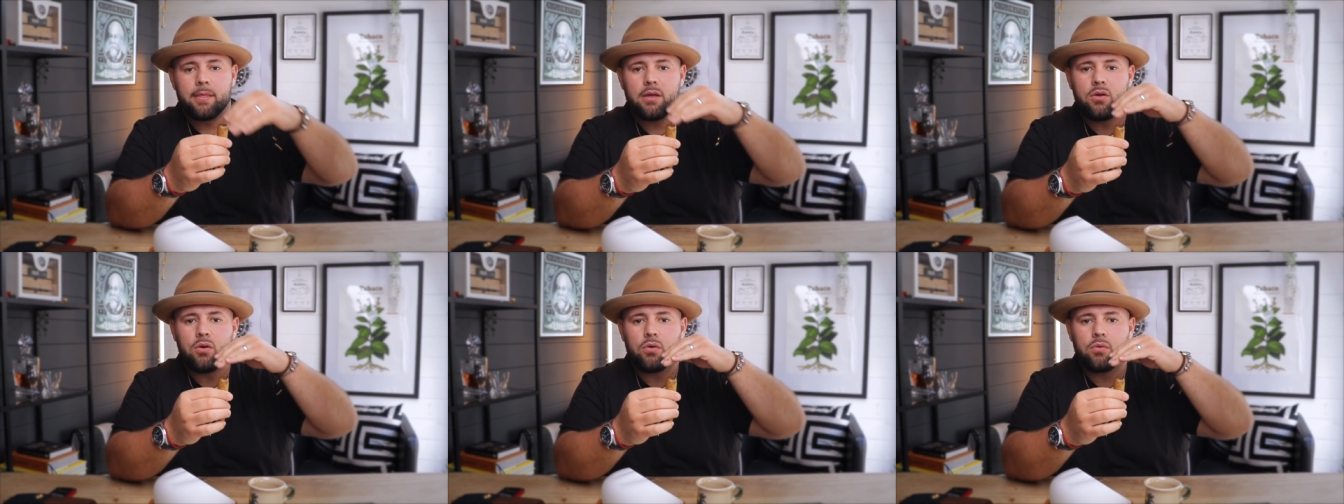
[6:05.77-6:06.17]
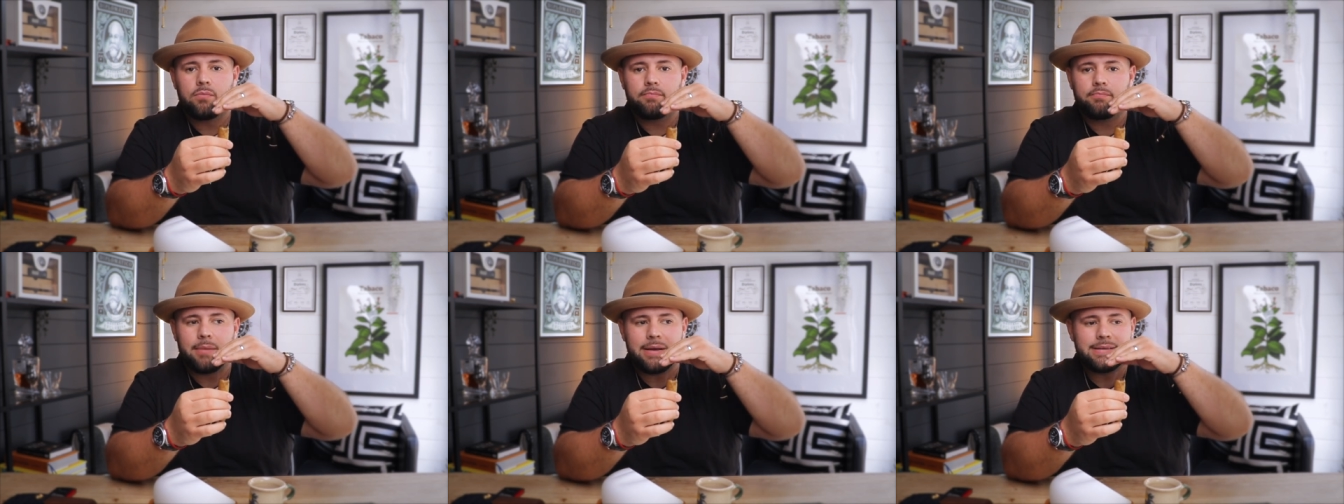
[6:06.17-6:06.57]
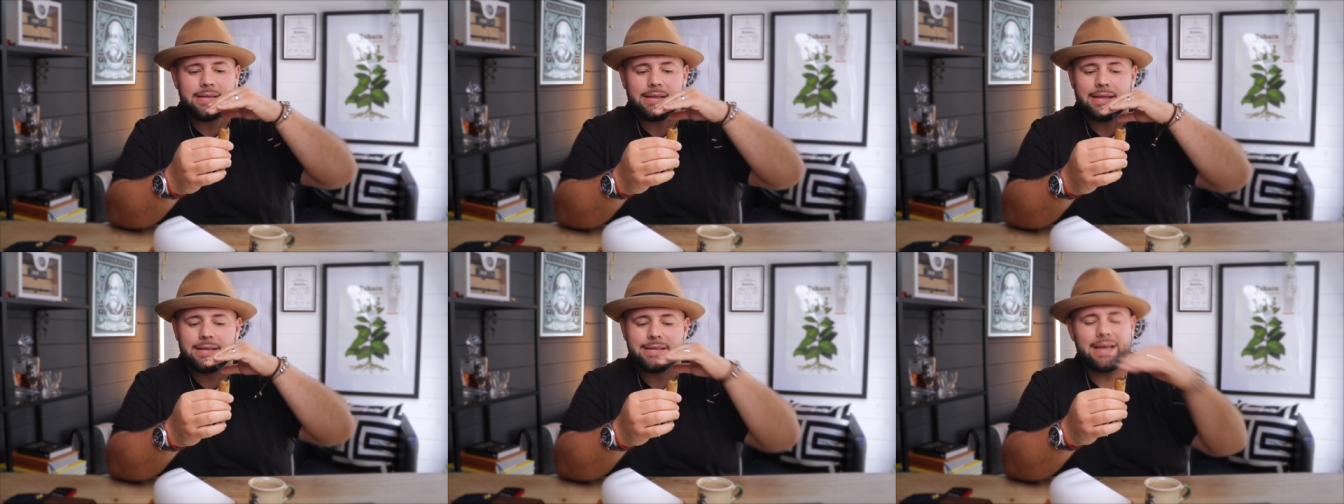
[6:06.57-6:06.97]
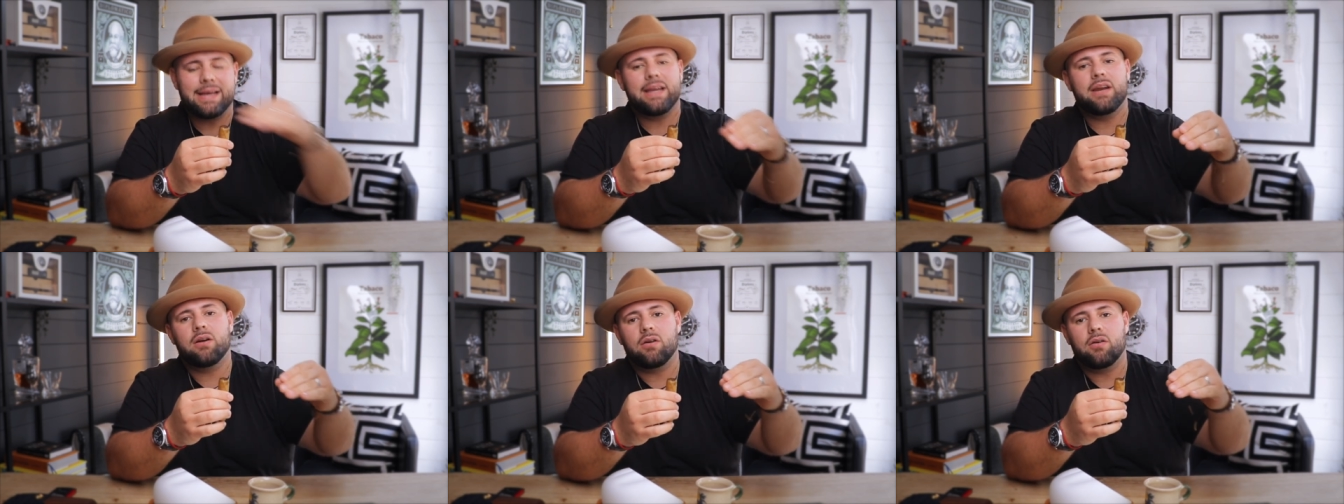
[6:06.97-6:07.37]
you're basically
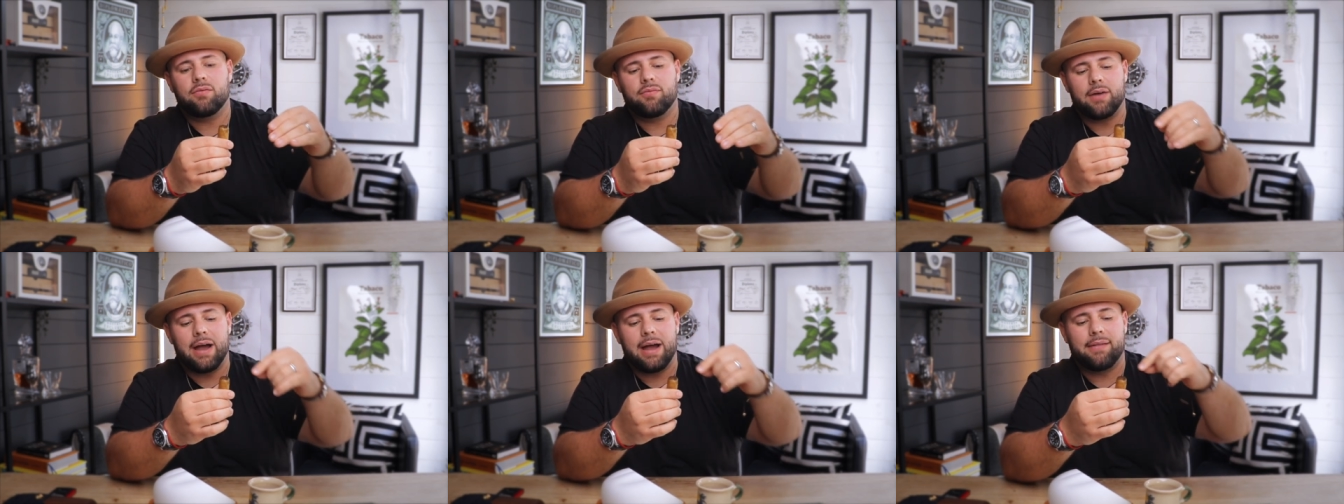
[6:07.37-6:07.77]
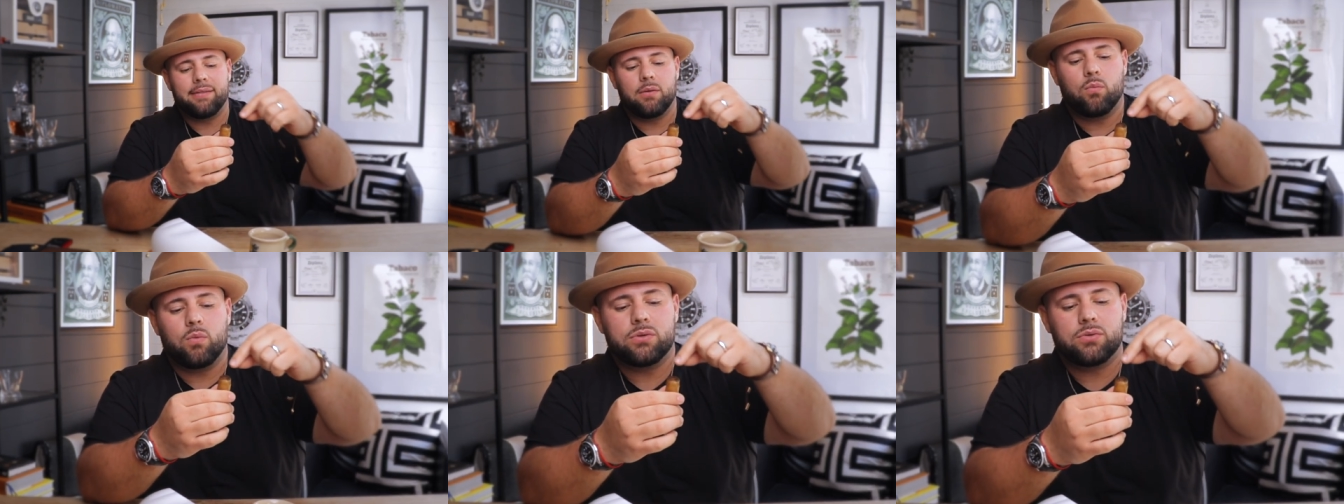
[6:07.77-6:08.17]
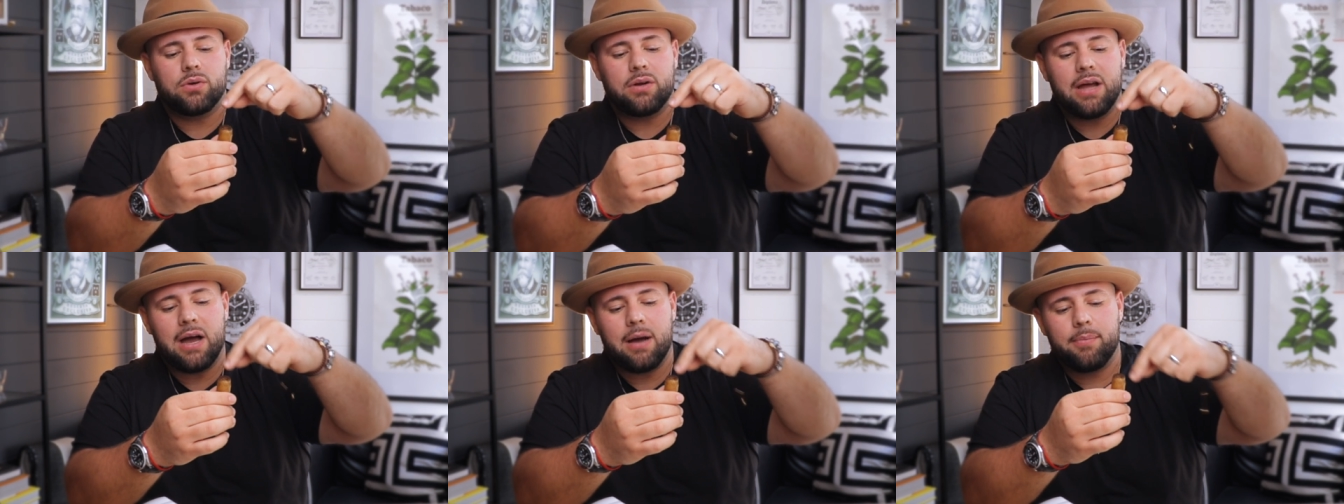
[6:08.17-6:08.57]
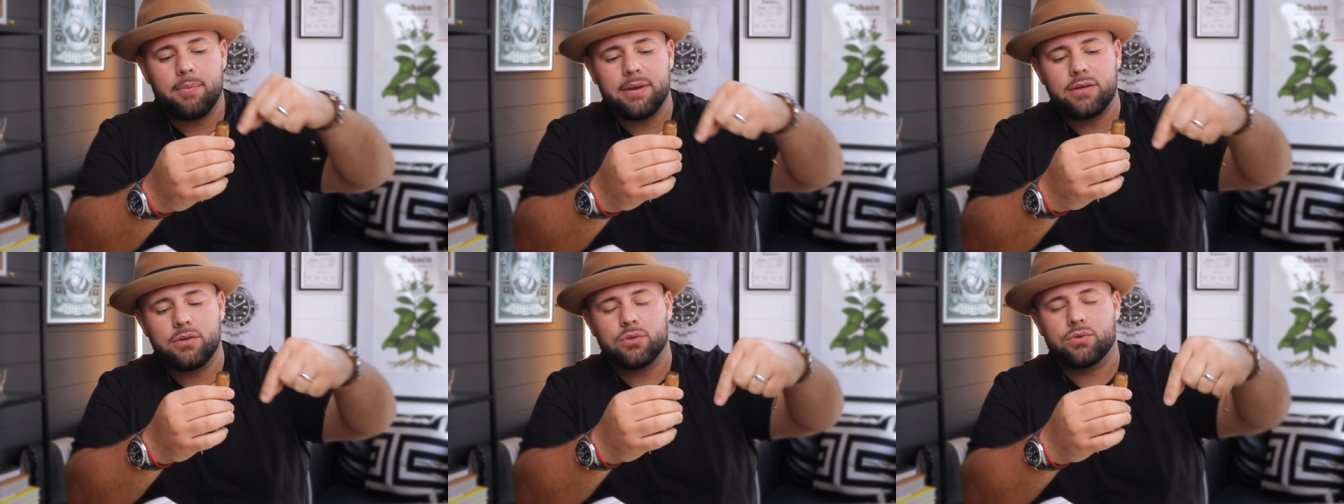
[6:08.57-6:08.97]
taking it off and then what's gonna
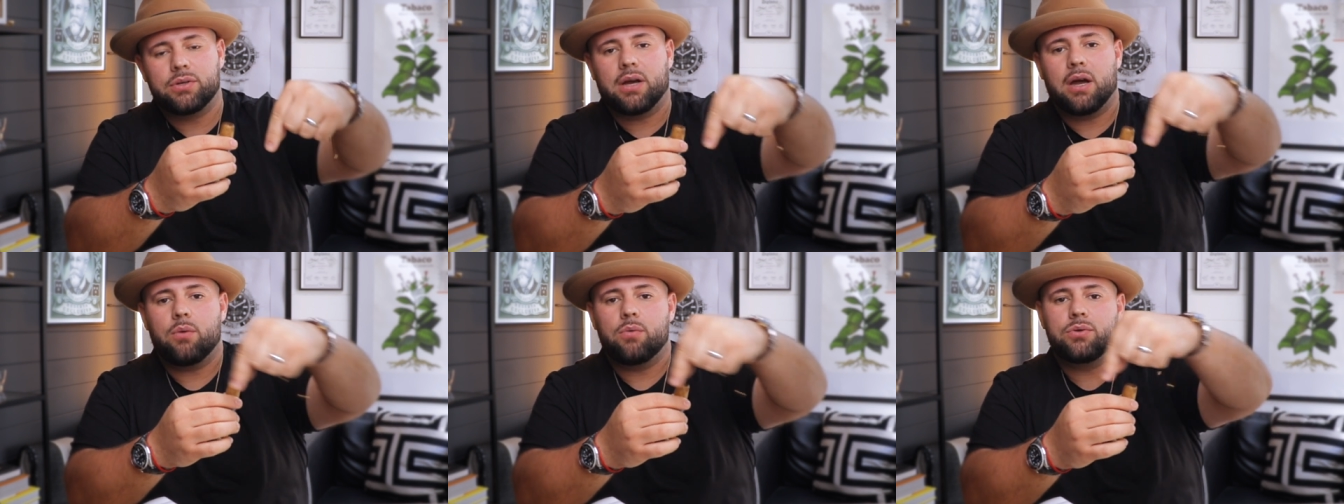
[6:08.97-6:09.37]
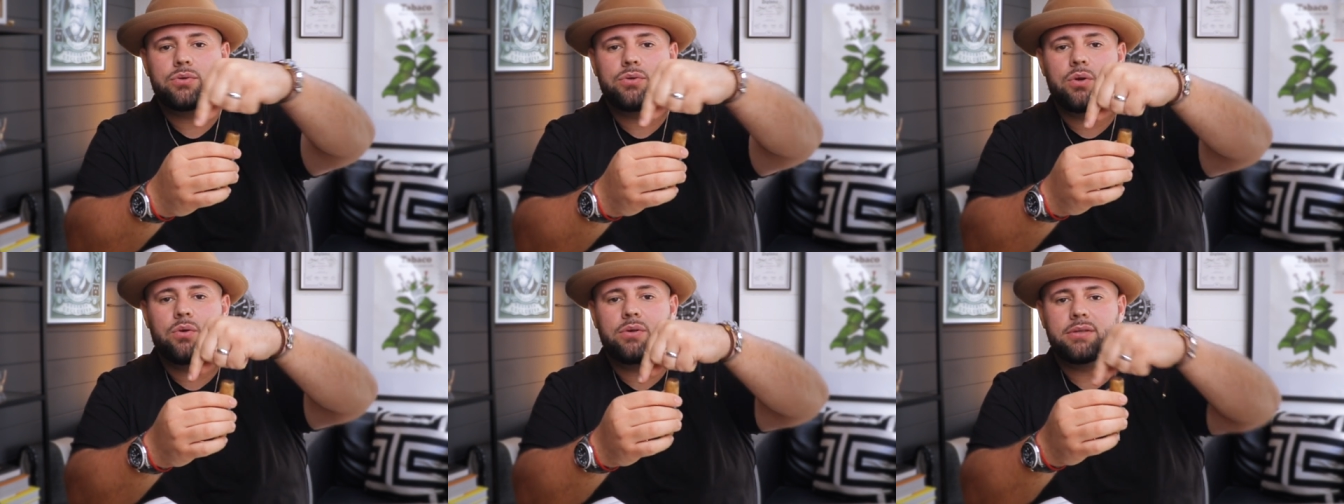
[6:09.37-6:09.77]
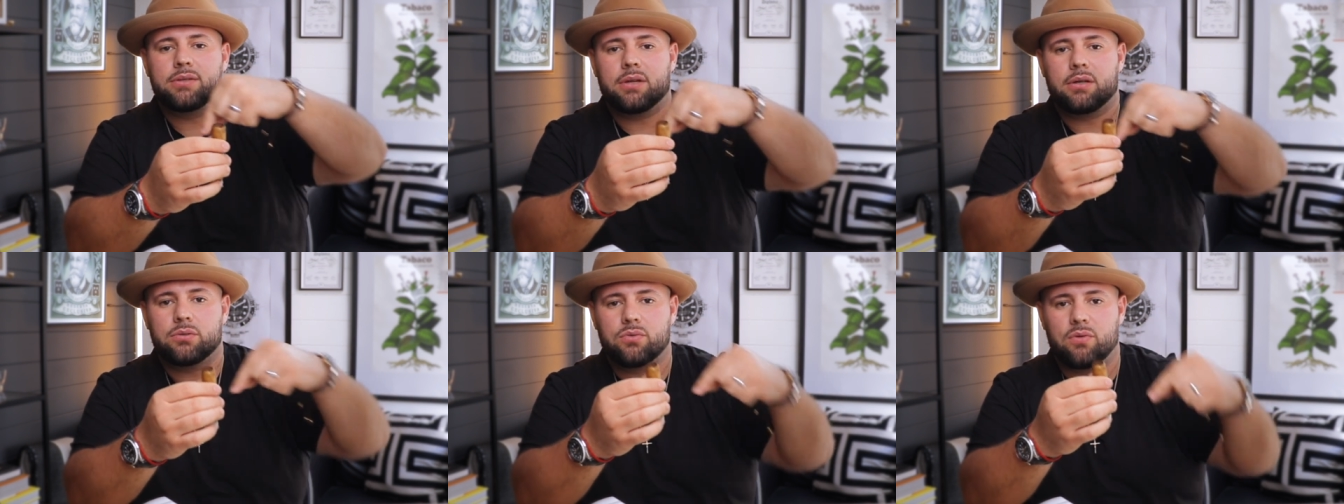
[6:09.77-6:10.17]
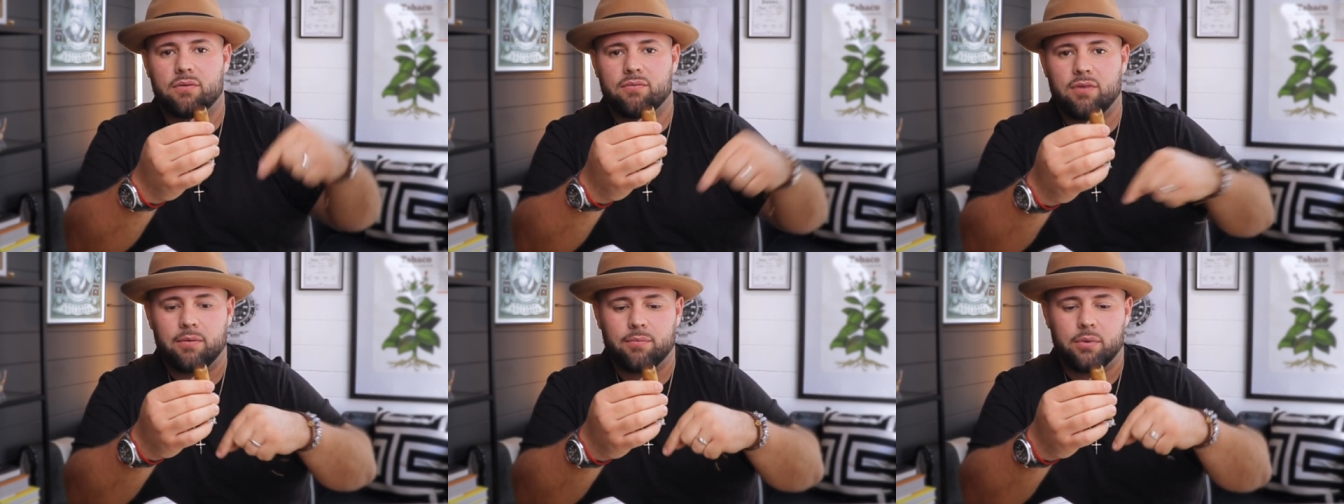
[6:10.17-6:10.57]
happen is your cigar will slowly start to
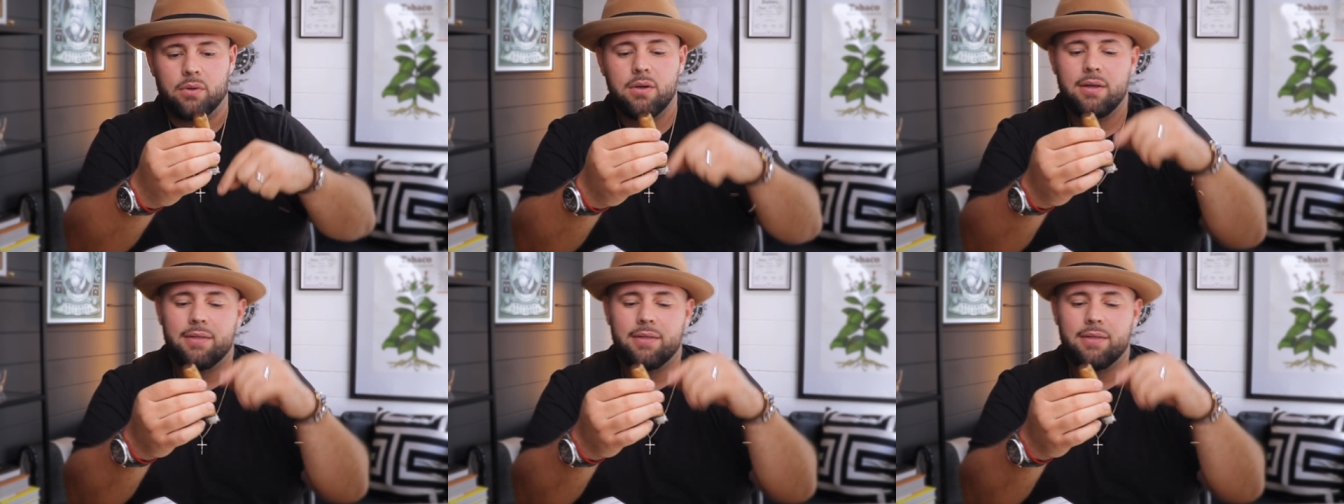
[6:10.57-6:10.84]
unravel.